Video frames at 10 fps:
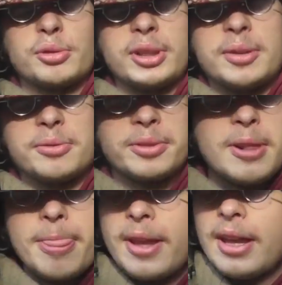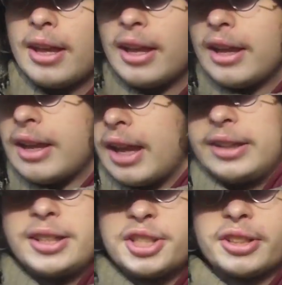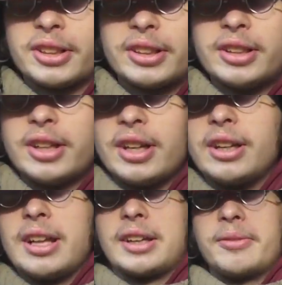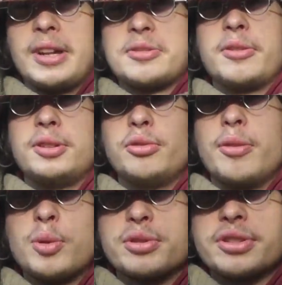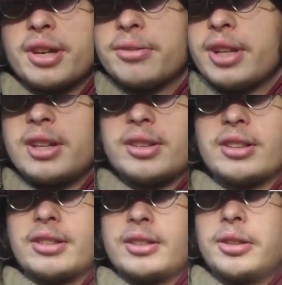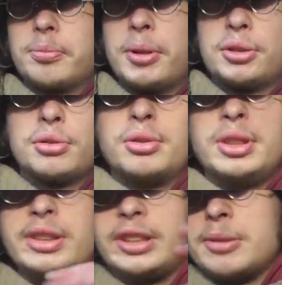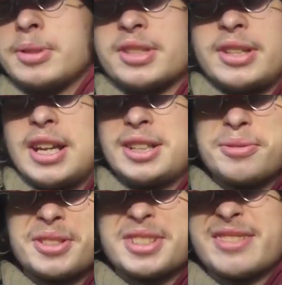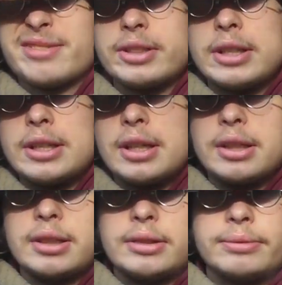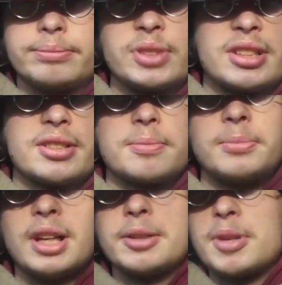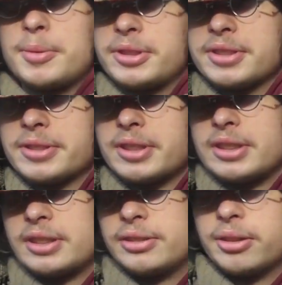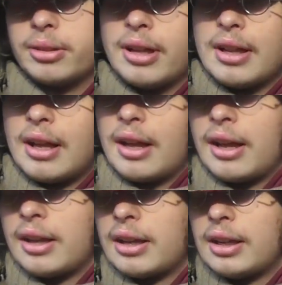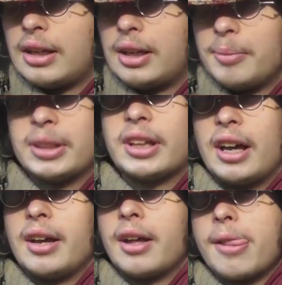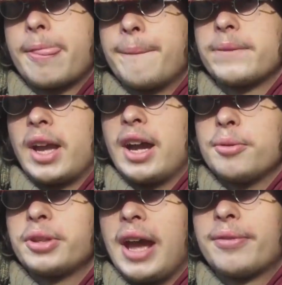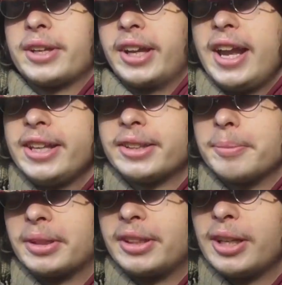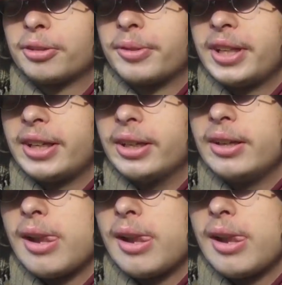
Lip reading: you and everything, energetically. That's where they do the most stuff, and put you through really terrible scenarios and stuff. It's bloody memories, though. But I would have hate, but in the end of the day,